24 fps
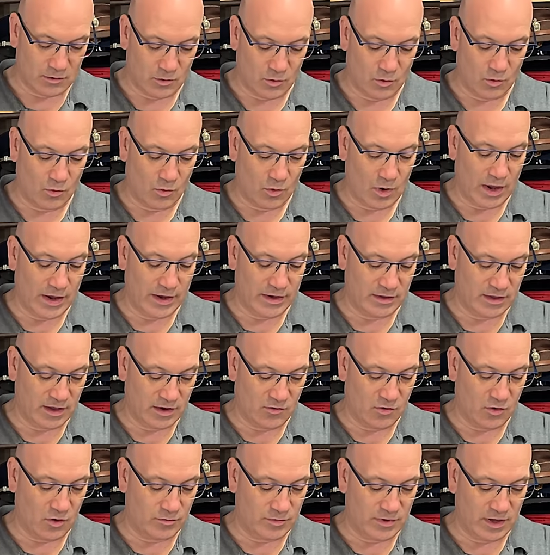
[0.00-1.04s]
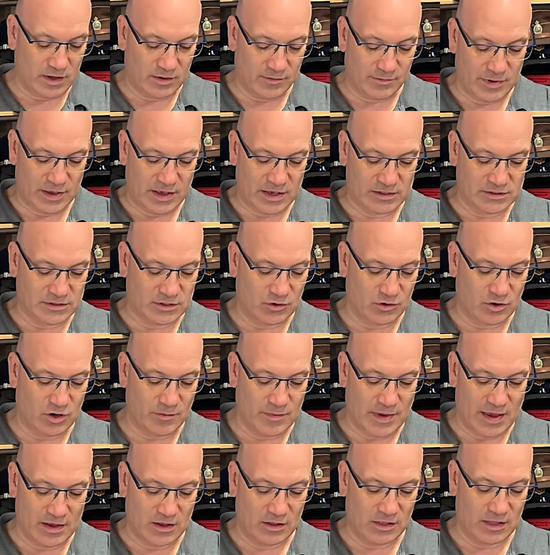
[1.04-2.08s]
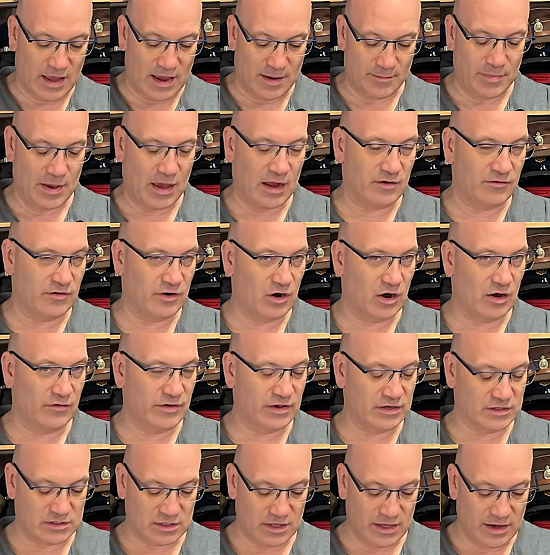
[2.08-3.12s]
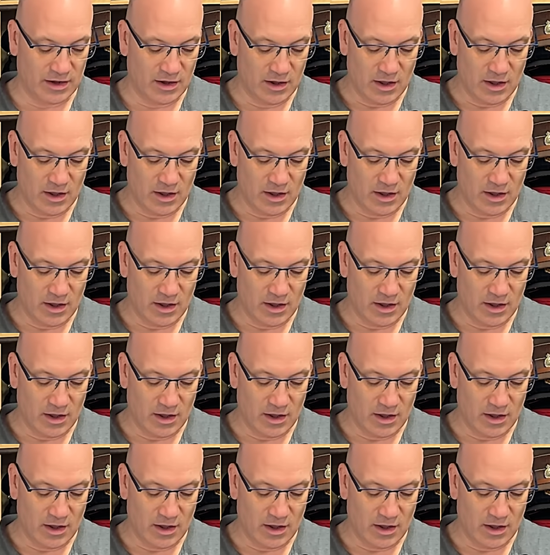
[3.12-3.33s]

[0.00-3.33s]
why they chromed it? Because they're going to make a lamp out of it, obviously.